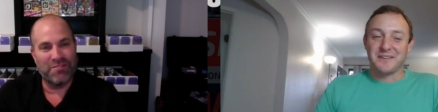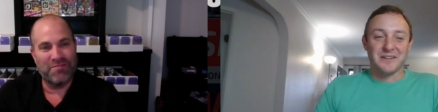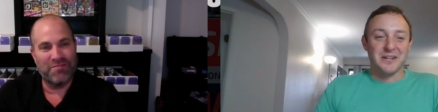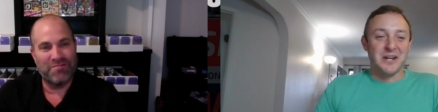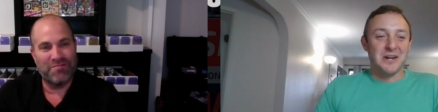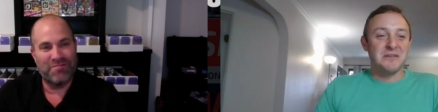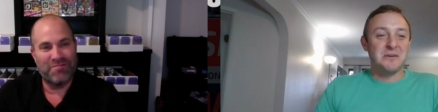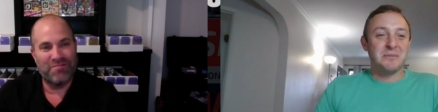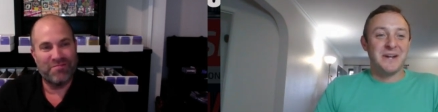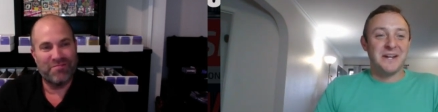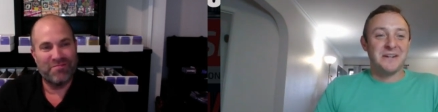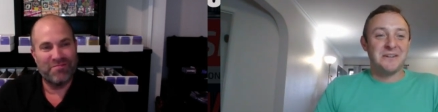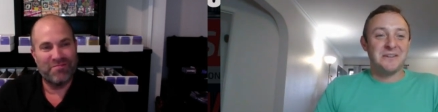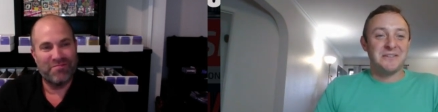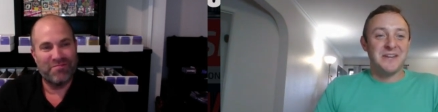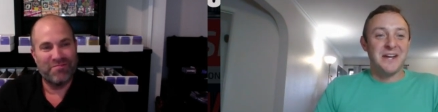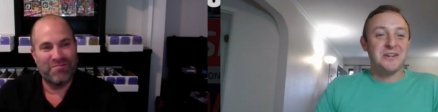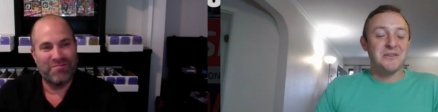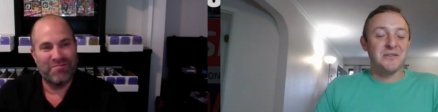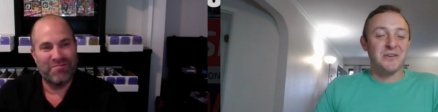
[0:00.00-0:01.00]
Speaker 1: Love it, man.
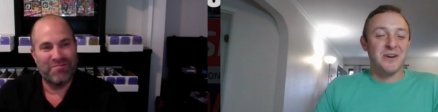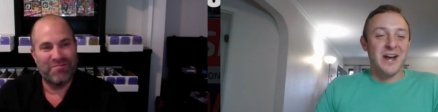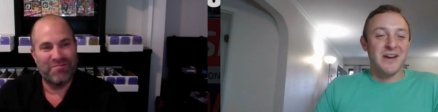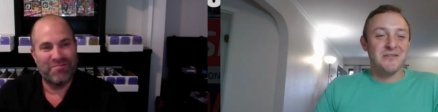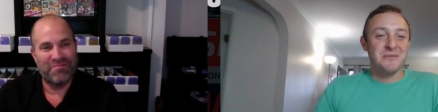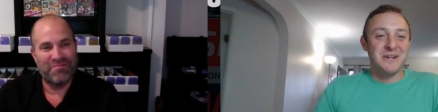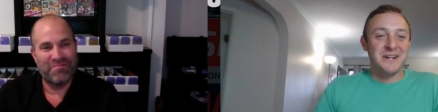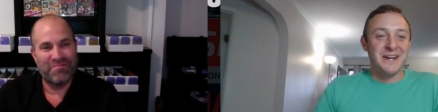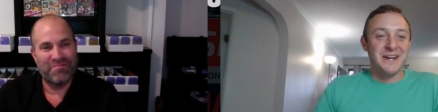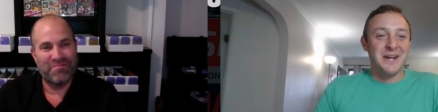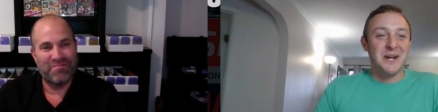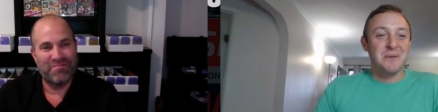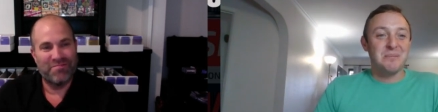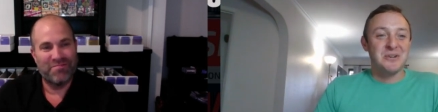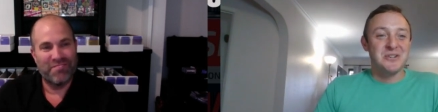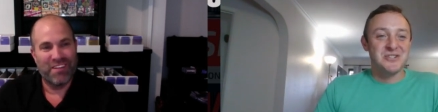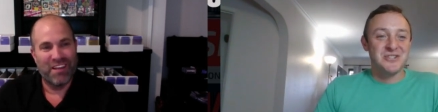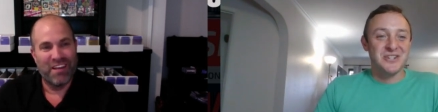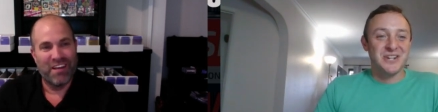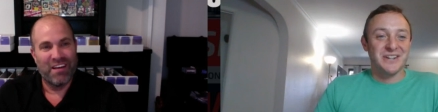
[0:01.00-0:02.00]
Thank you for having me again. I
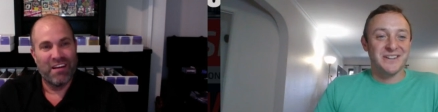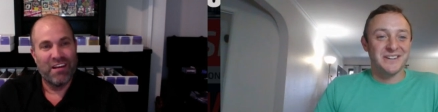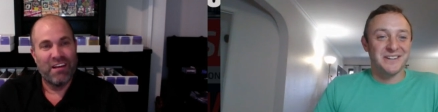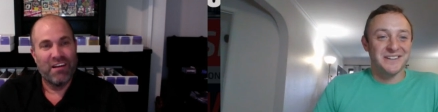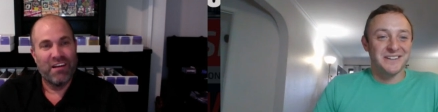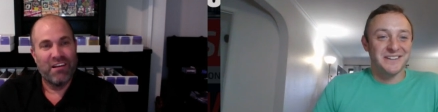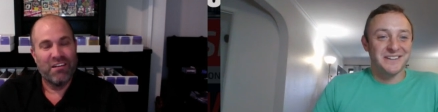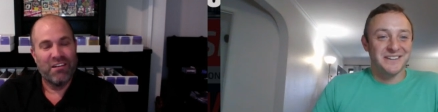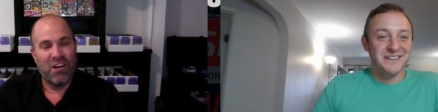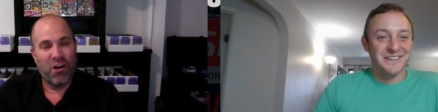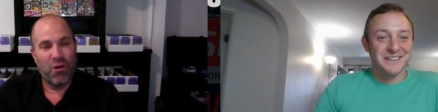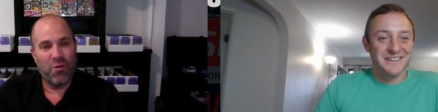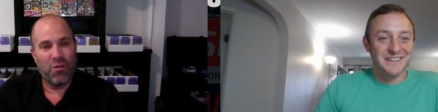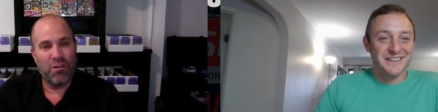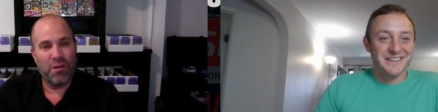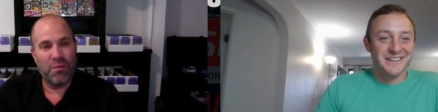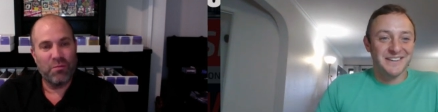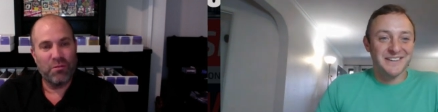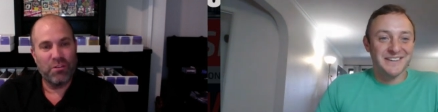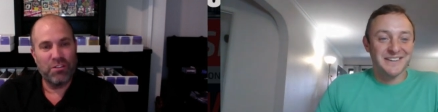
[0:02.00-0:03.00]
appreciate it. No,
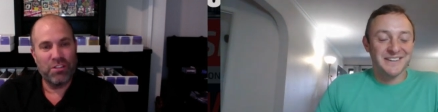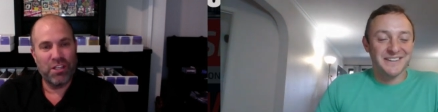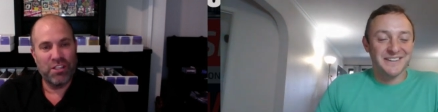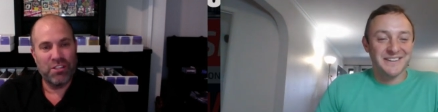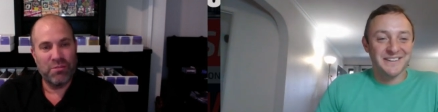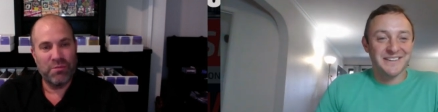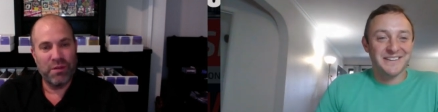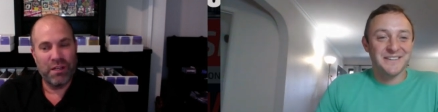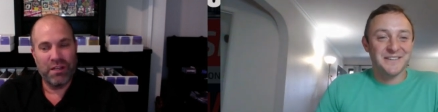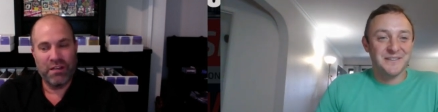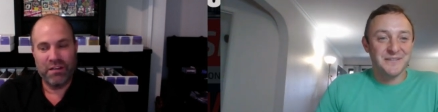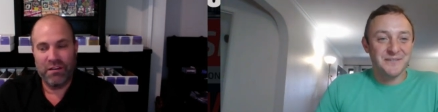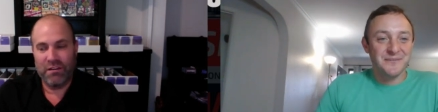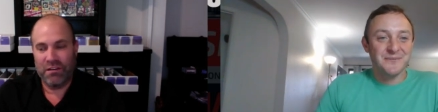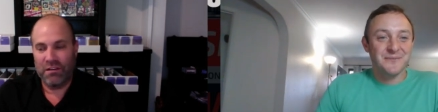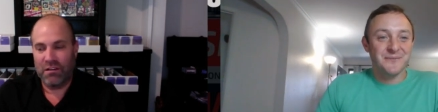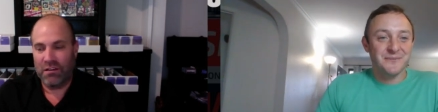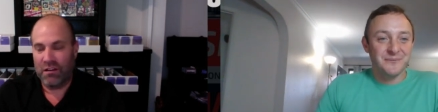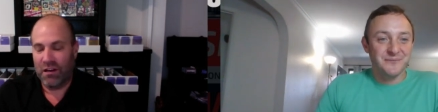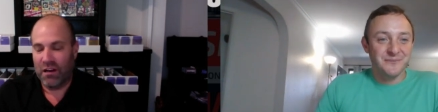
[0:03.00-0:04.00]
really appreciate you being
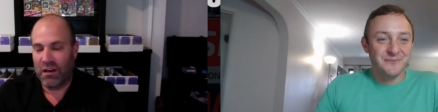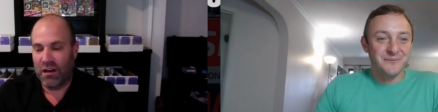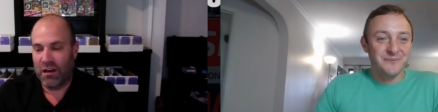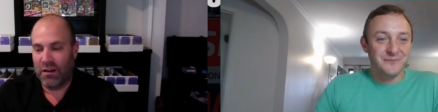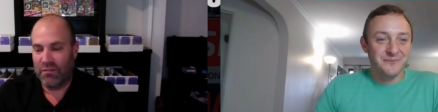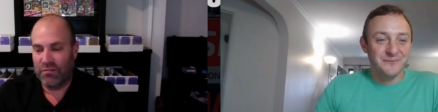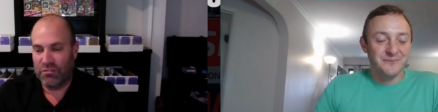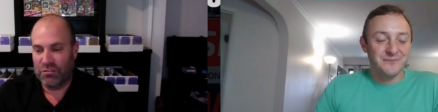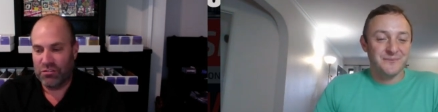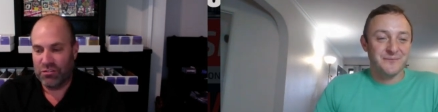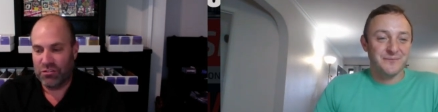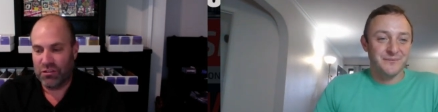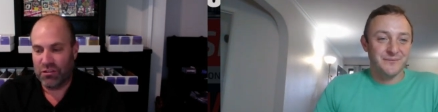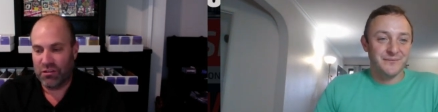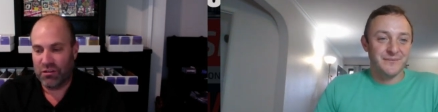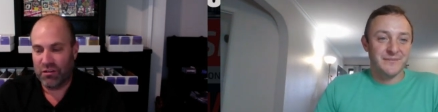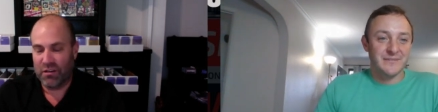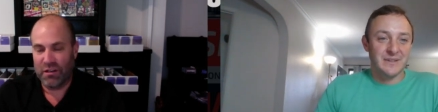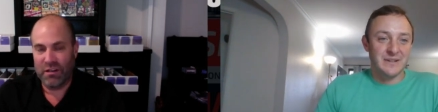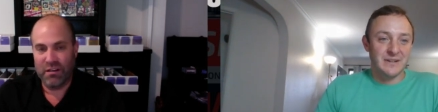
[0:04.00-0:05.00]
here uh, for
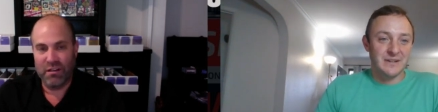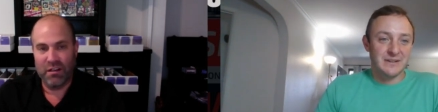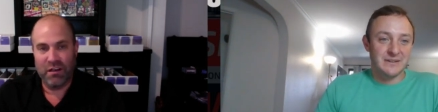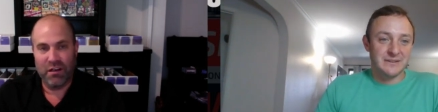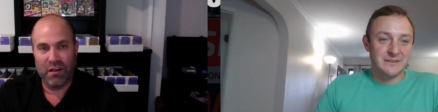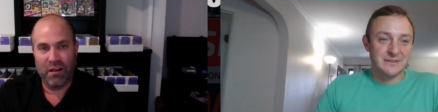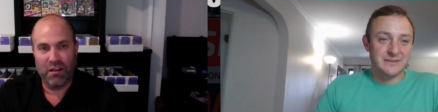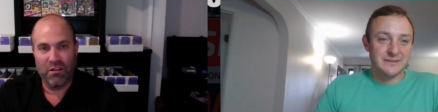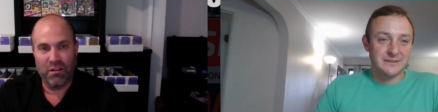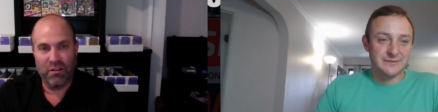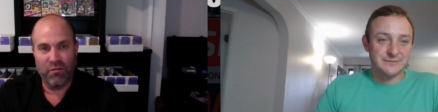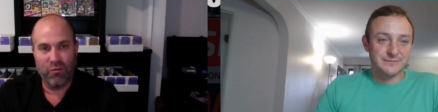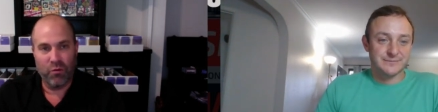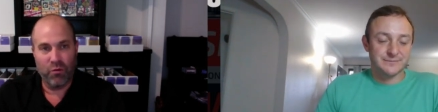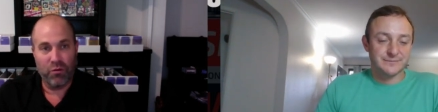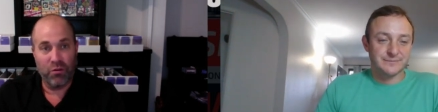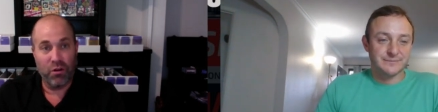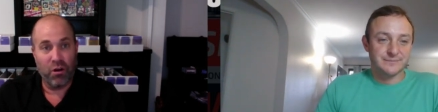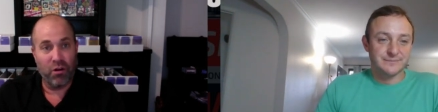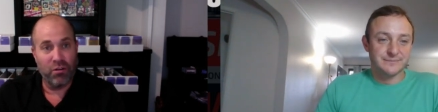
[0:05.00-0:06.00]
sure. And uh, look
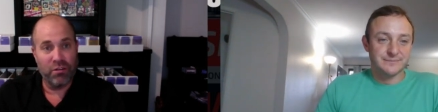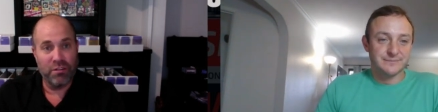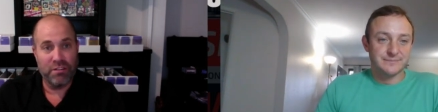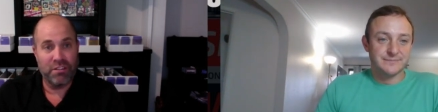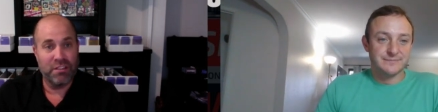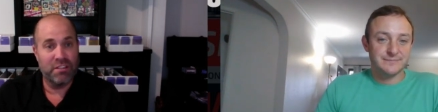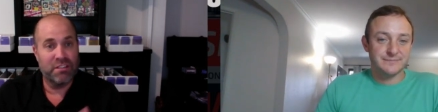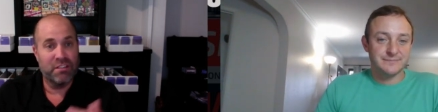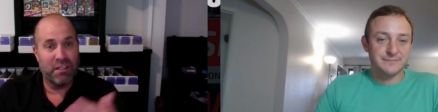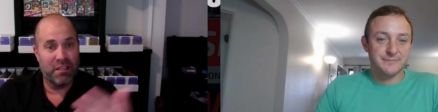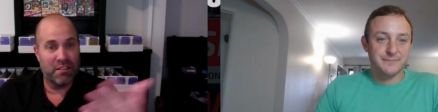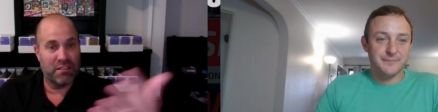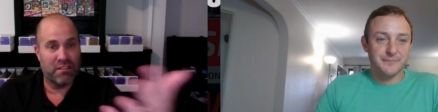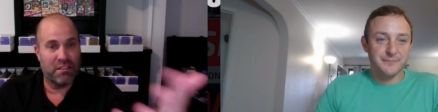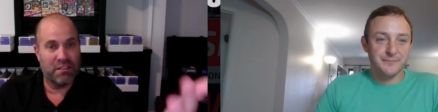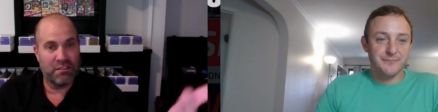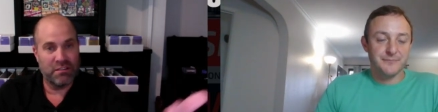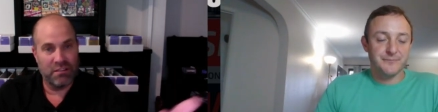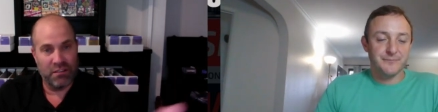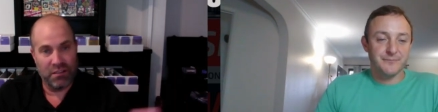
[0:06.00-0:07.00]
forward to all the success
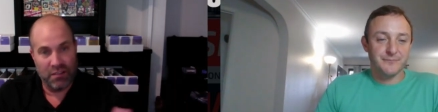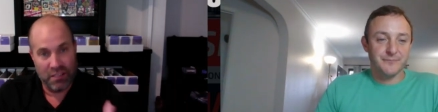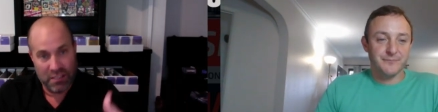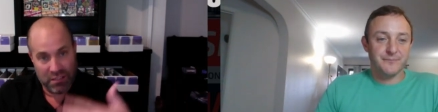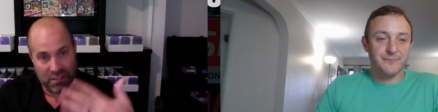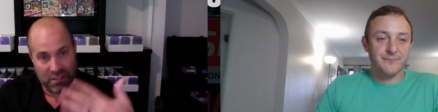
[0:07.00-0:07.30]
that uh, is